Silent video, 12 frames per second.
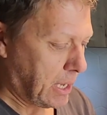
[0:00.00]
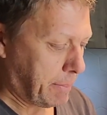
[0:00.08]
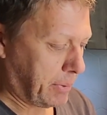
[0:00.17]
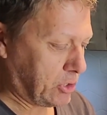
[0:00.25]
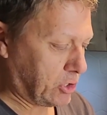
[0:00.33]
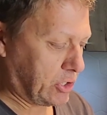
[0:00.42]

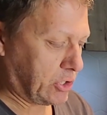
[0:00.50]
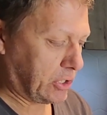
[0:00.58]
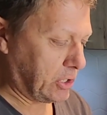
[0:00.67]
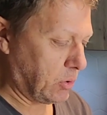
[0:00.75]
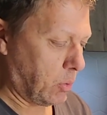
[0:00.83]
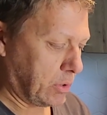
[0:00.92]
but you
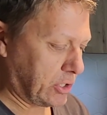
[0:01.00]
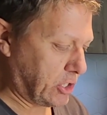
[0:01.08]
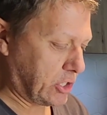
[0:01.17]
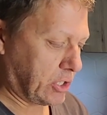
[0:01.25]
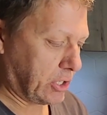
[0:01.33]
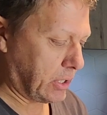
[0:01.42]
still want to
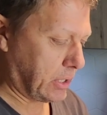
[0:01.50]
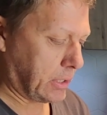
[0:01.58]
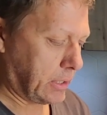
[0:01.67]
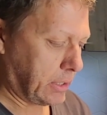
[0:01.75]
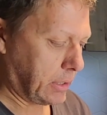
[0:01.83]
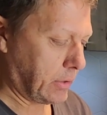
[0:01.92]
stir
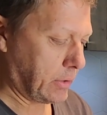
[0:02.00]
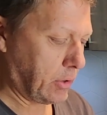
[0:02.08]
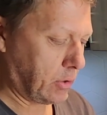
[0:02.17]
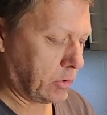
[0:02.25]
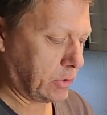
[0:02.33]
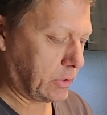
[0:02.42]

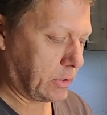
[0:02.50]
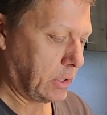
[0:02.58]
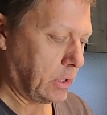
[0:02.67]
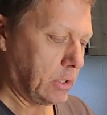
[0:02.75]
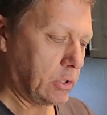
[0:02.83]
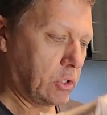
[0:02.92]
those
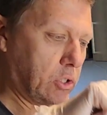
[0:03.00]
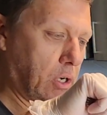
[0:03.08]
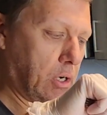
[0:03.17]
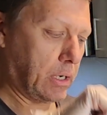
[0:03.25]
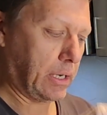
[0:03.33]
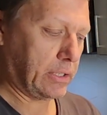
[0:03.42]

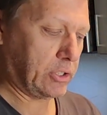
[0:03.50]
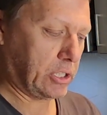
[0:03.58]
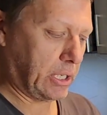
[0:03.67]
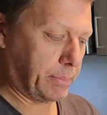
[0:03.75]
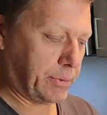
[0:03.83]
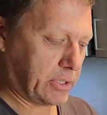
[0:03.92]
chocolate
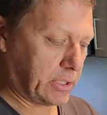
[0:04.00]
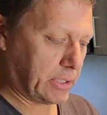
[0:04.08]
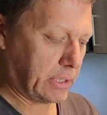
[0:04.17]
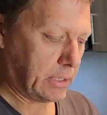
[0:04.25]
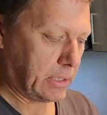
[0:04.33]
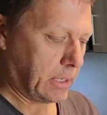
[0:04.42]
chips
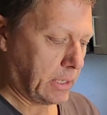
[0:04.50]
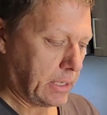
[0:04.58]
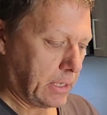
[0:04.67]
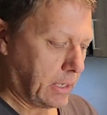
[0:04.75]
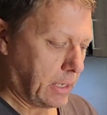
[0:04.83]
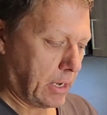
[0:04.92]

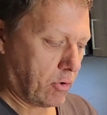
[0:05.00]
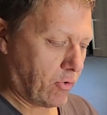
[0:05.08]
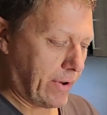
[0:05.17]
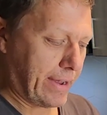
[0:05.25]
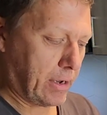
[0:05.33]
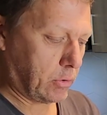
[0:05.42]

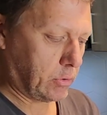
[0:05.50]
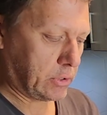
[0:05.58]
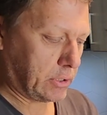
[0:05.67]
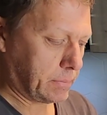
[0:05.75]
around,